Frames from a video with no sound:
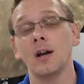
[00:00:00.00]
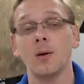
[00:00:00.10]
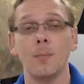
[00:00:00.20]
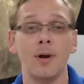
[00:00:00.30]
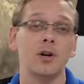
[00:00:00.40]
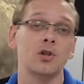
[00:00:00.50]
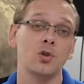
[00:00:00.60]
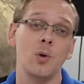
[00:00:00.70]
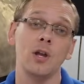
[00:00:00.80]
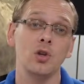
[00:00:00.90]
compared
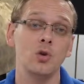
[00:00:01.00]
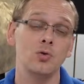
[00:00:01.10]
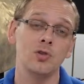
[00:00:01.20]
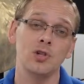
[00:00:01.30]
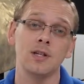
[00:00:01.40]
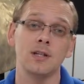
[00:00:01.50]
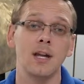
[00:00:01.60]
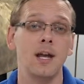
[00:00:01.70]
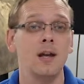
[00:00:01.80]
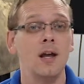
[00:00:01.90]
to a used Gen
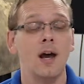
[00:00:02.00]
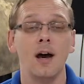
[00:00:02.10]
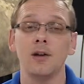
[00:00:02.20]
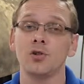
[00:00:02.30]
Gen 10 uh,